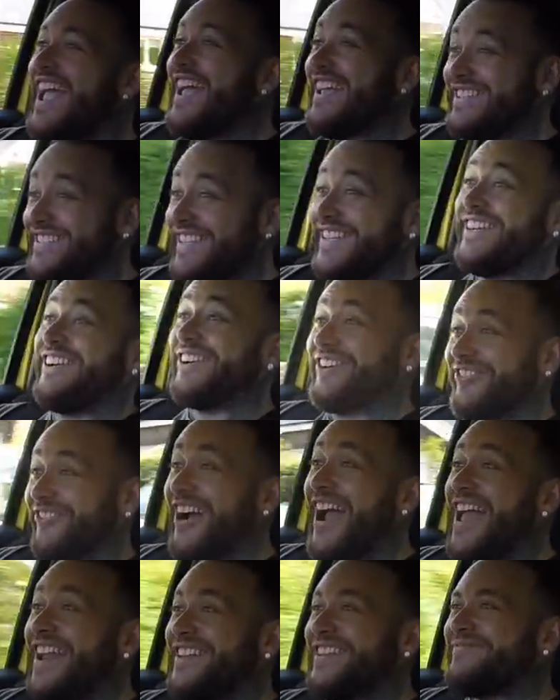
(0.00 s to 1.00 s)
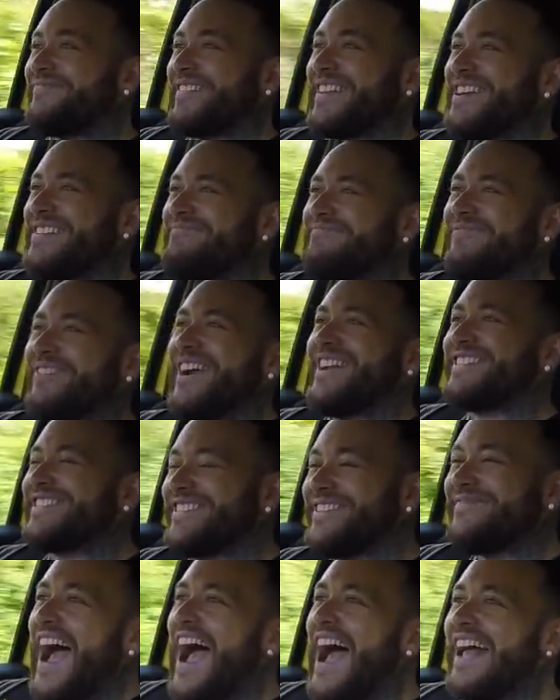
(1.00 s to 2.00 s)
it's incredibly
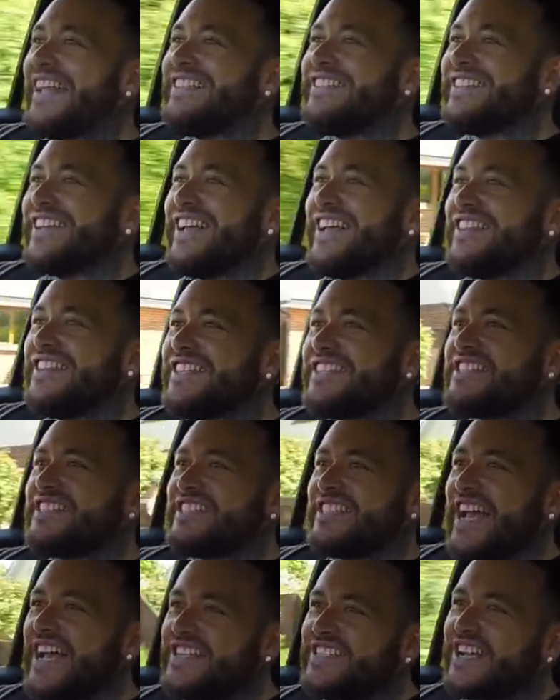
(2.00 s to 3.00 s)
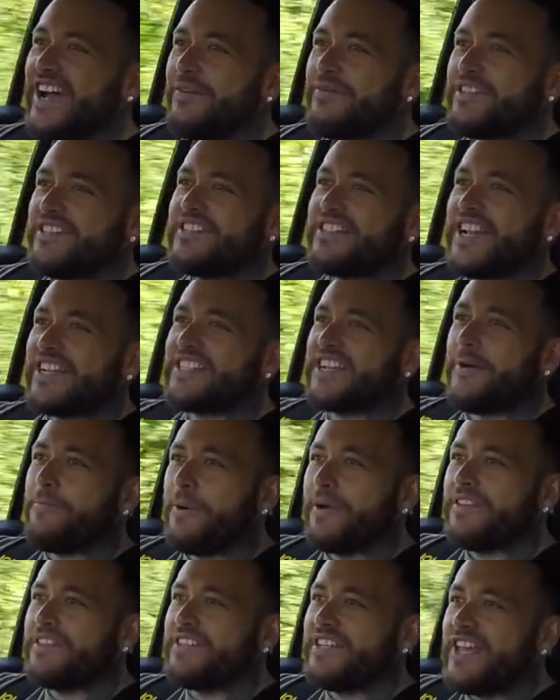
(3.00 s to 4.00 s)
impressive. And the
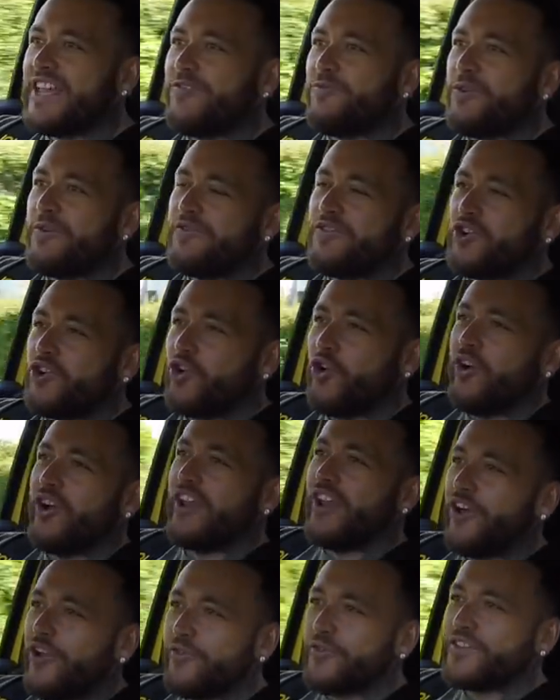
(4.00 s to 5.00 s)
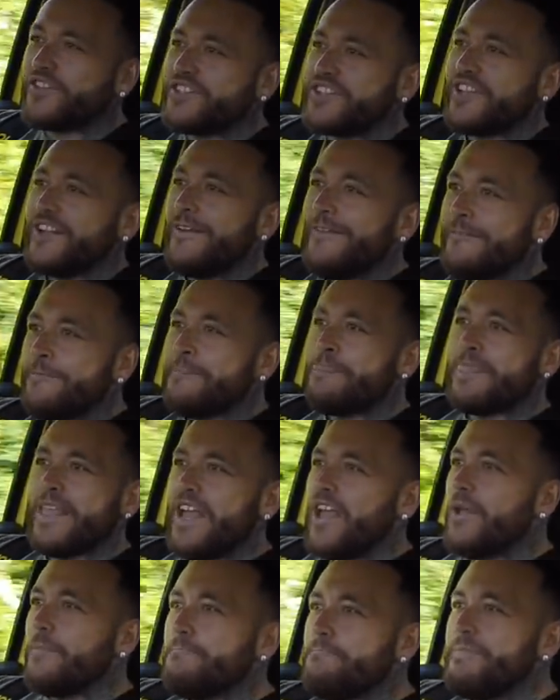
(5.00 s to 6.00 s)
setup underneath with the coilovers
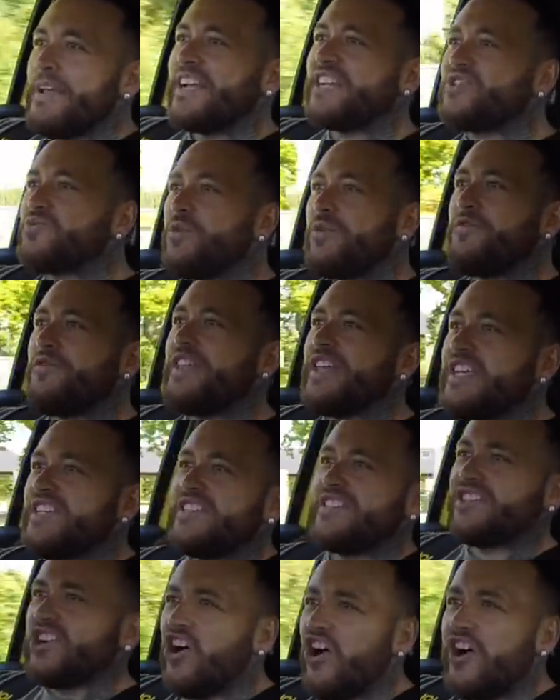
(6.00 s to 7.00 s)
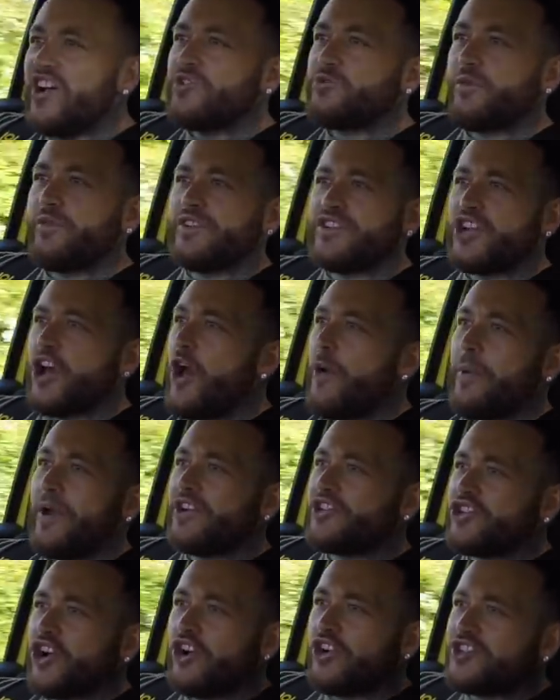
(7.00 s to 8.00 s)
mixed with these tyres with a
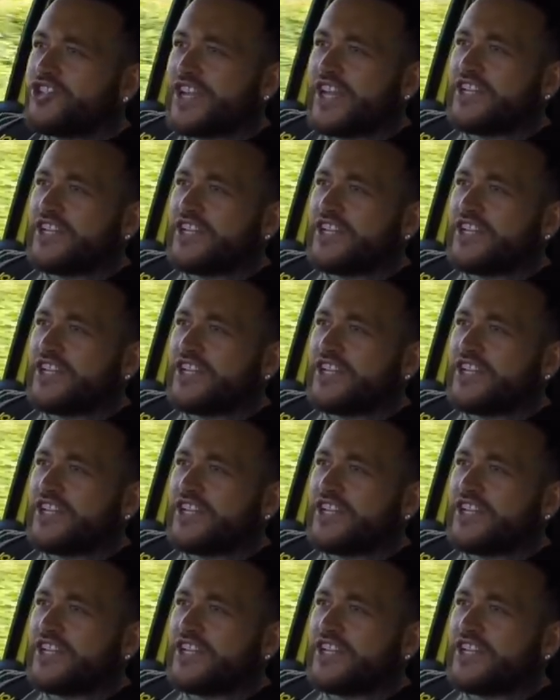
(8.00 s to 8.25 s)
turbocharged